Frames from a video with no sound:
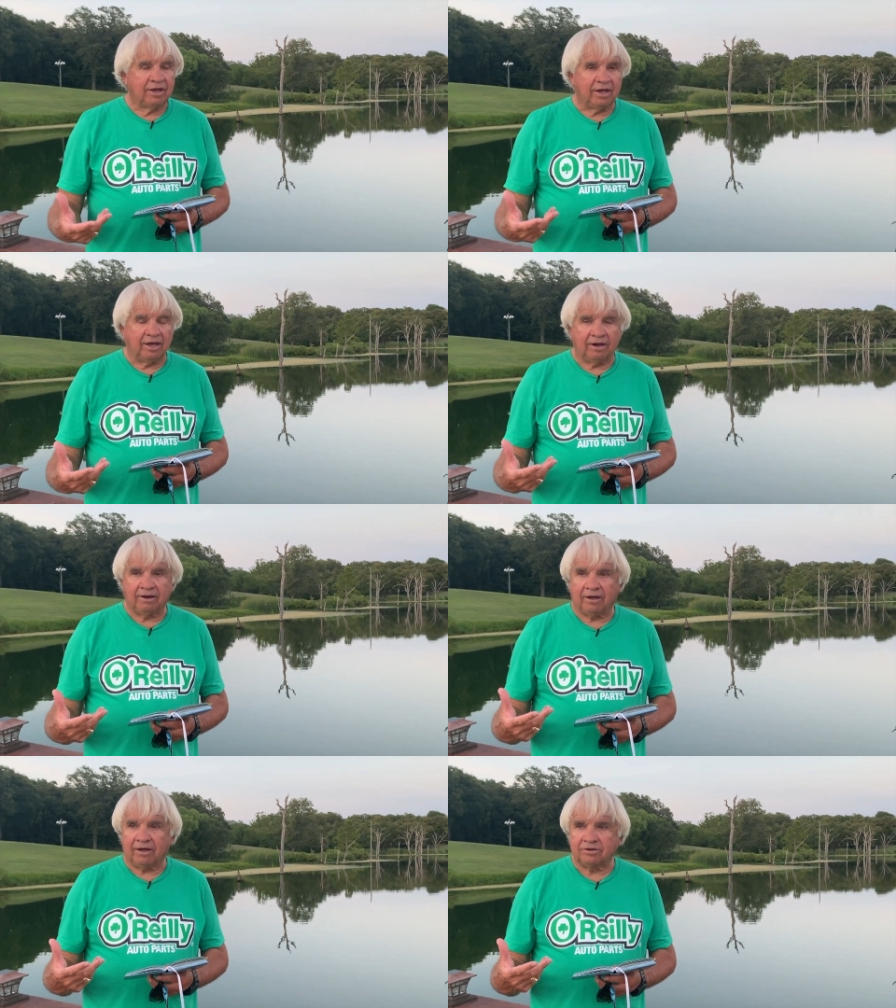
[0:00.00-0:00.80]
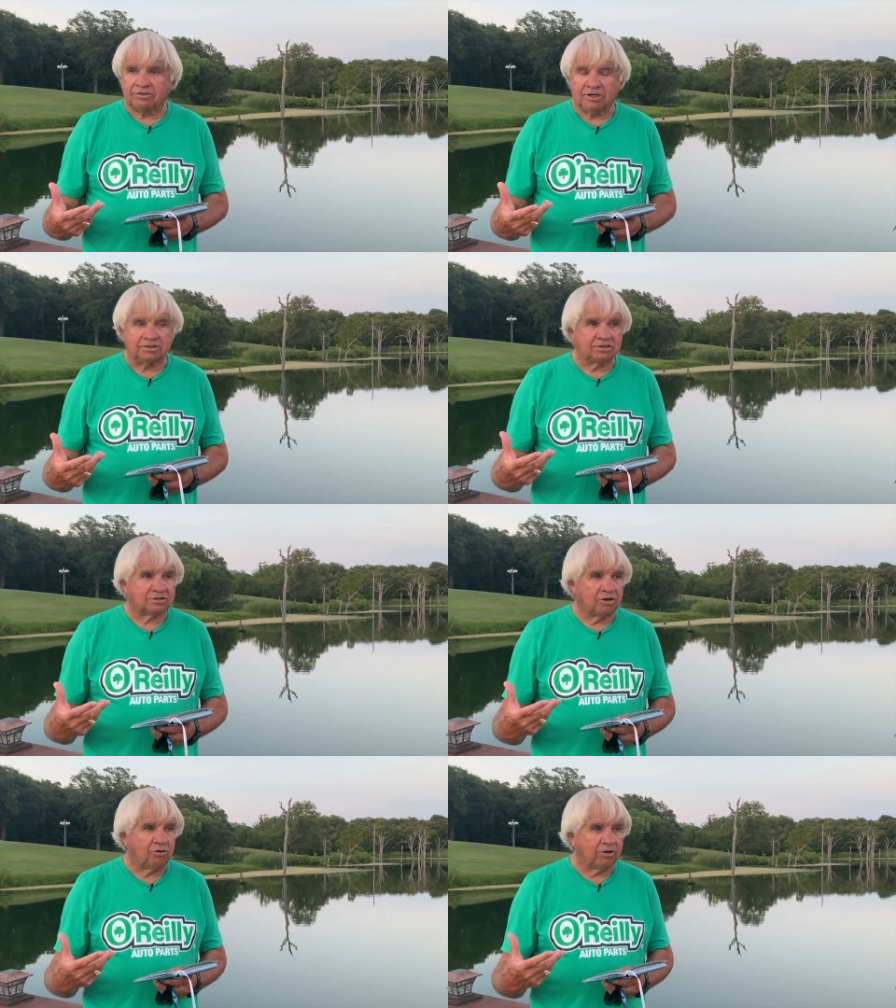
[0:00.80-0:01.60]
And uh, Jesus
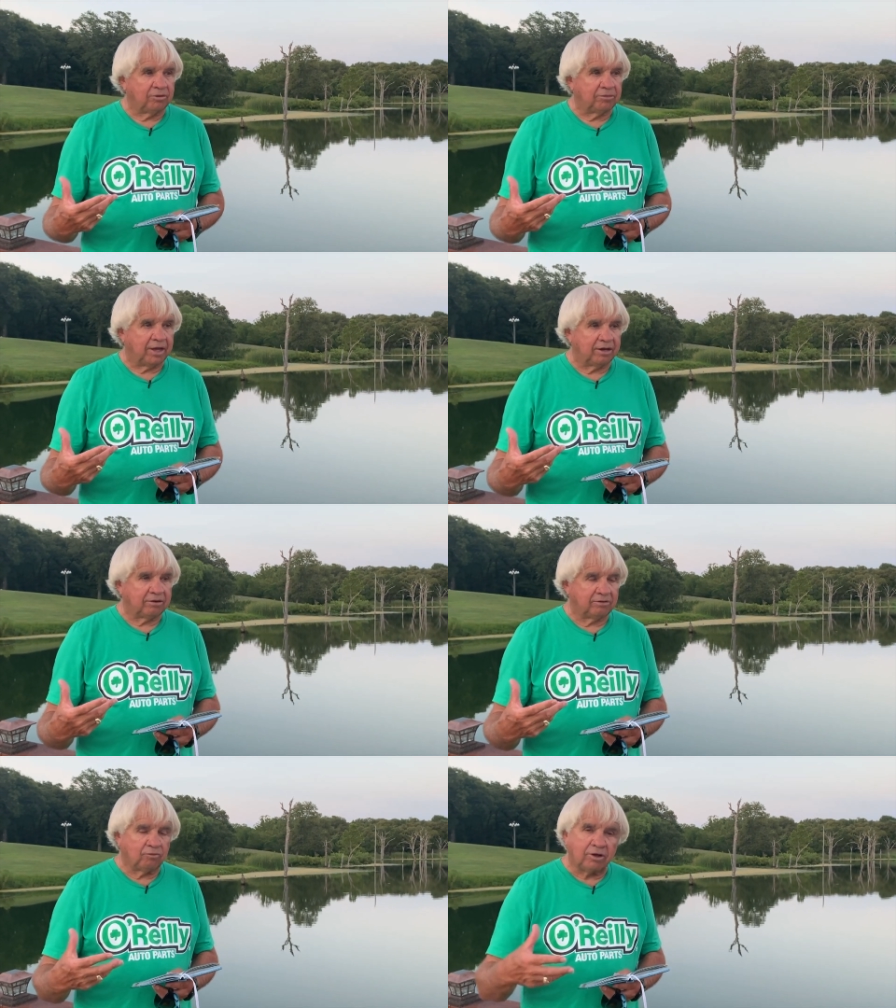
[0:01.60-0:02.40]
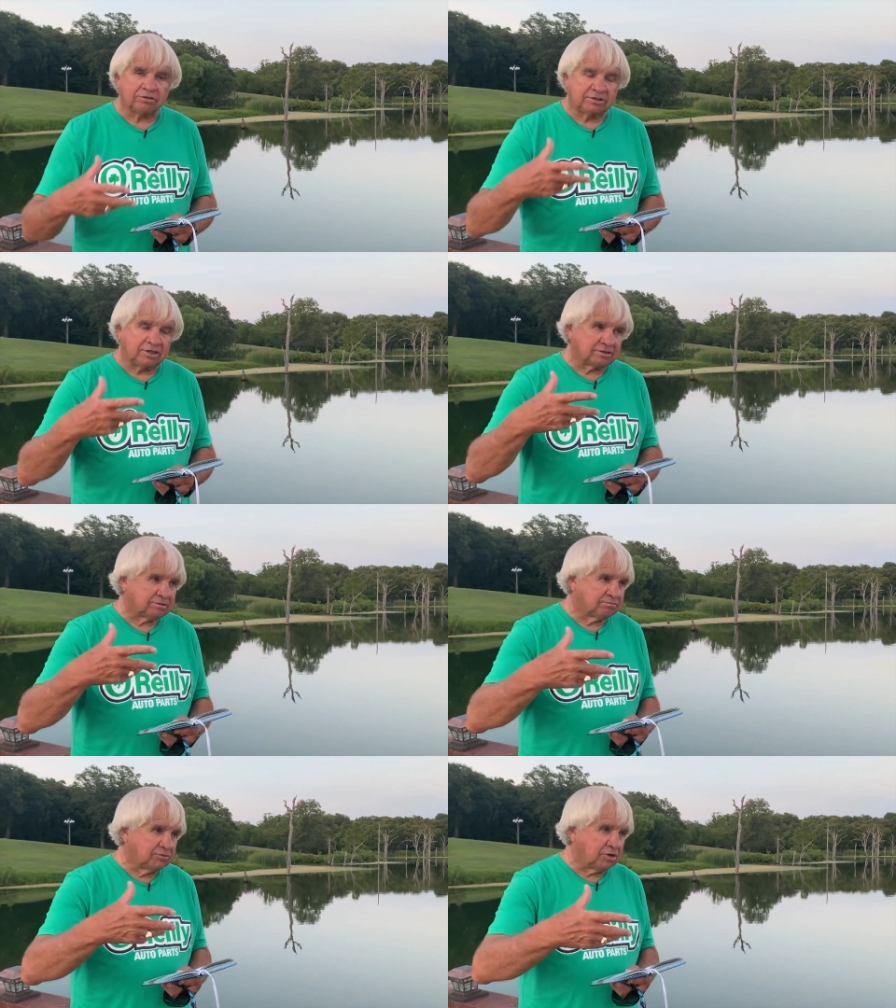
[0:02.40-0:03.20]
told him that, well, just
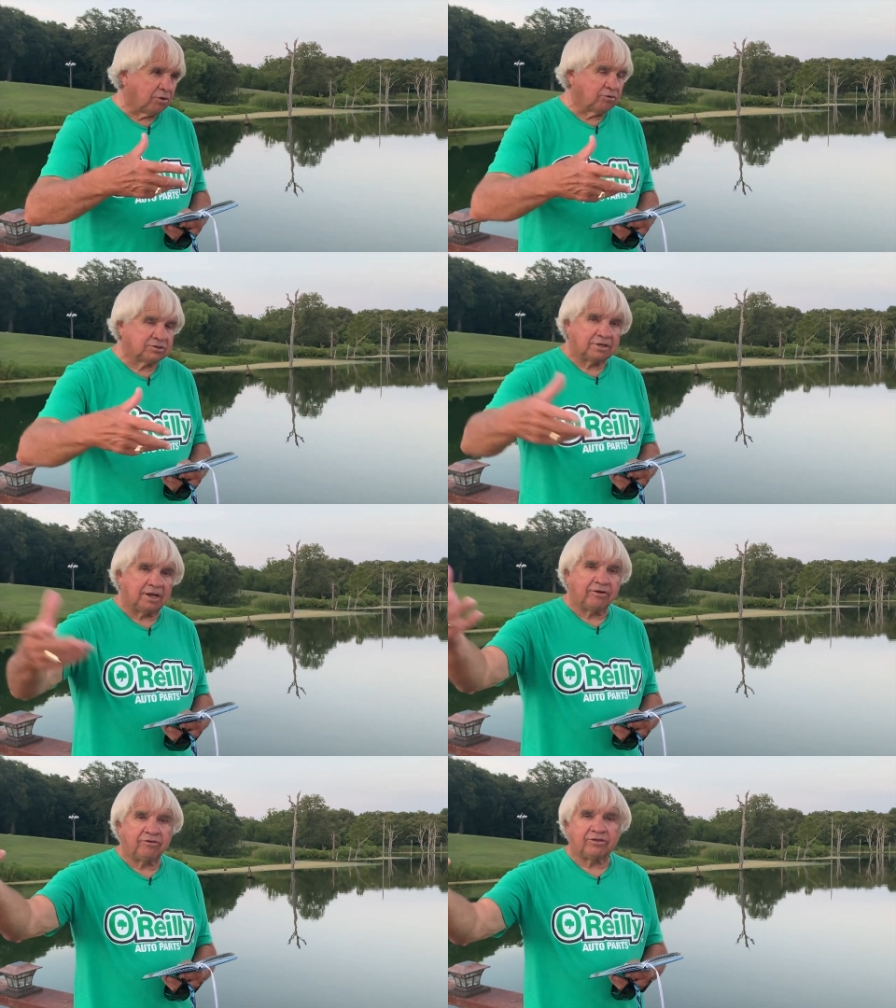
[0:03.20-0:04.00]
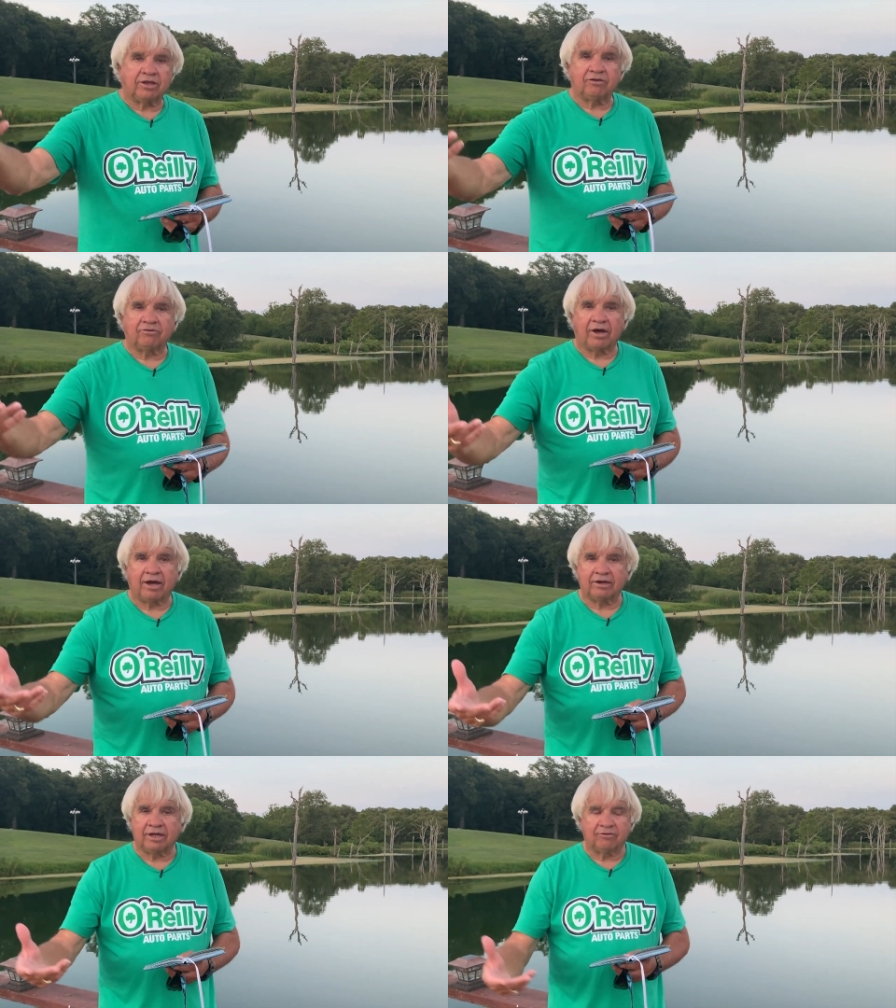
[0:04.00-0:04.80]
go and sell everything you've
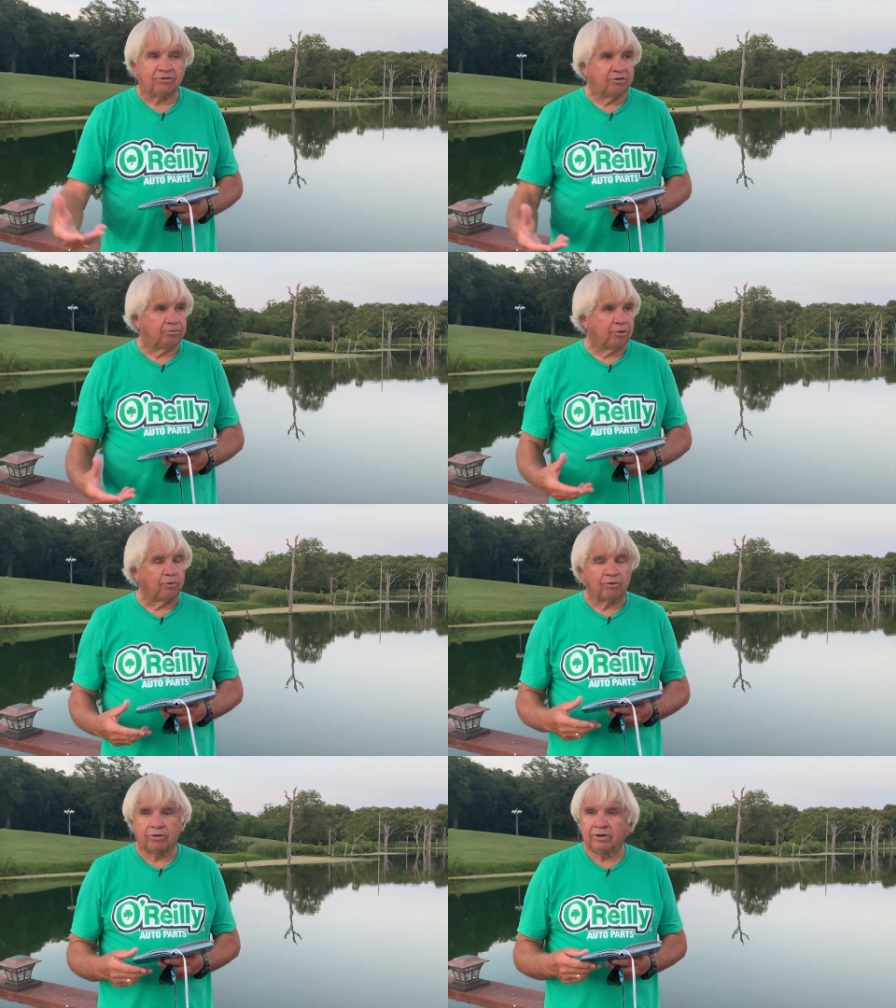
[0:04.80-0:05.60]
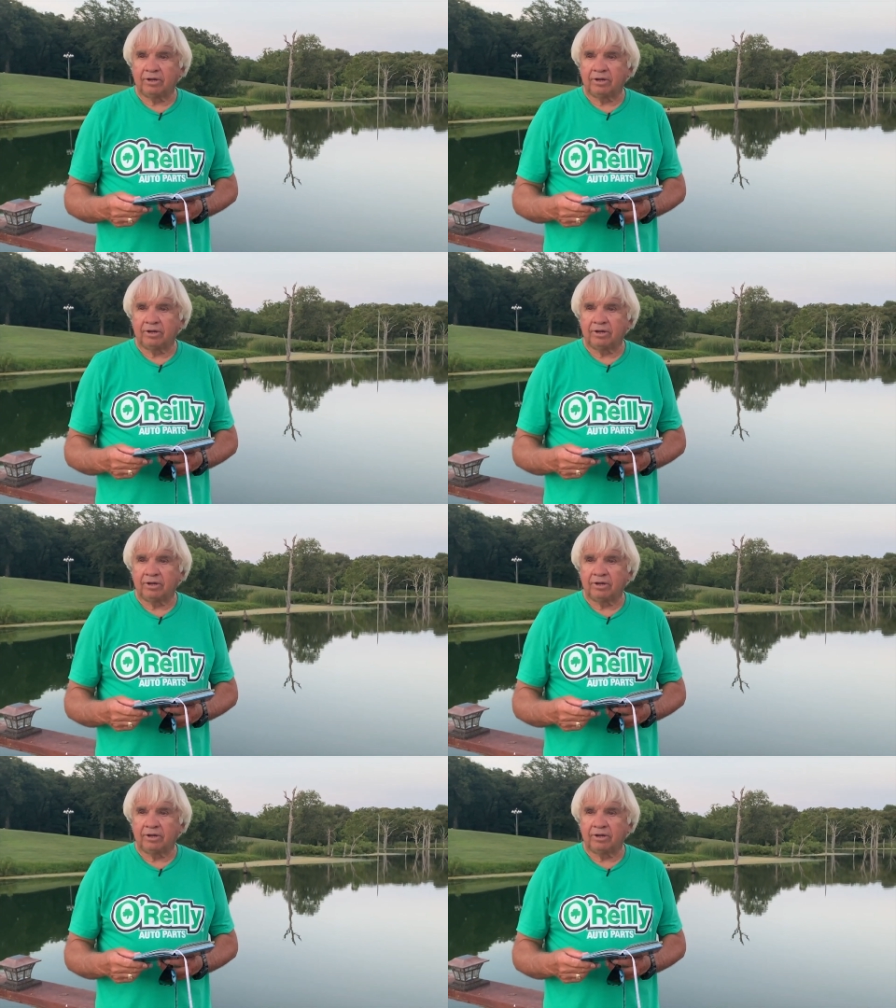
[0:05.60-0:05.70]
got and give it to the poor.